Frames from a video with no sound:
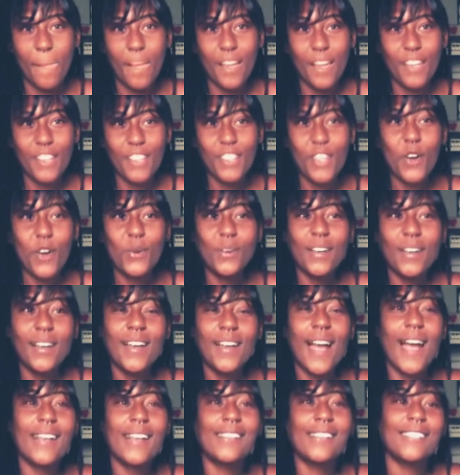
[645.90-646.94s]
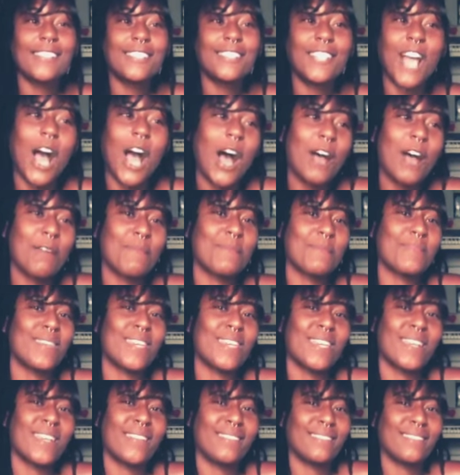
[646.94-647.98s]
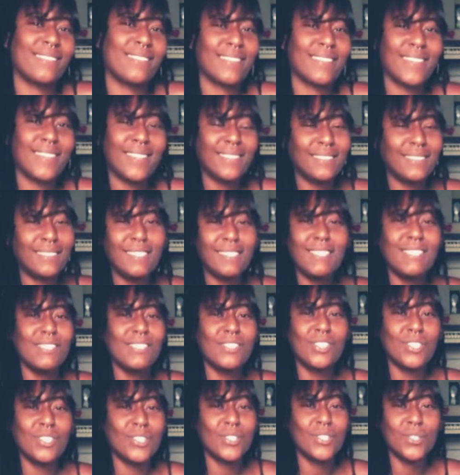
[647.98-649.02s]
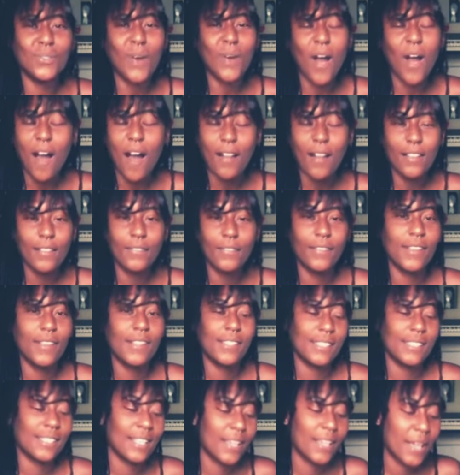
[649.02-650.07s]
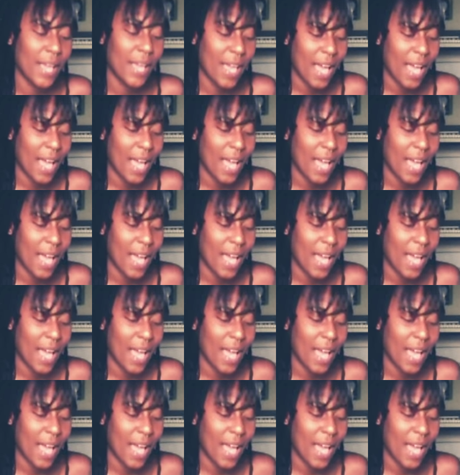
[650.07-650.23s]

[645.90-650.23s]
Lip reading: Yoga has taught me, can teach you, all of us,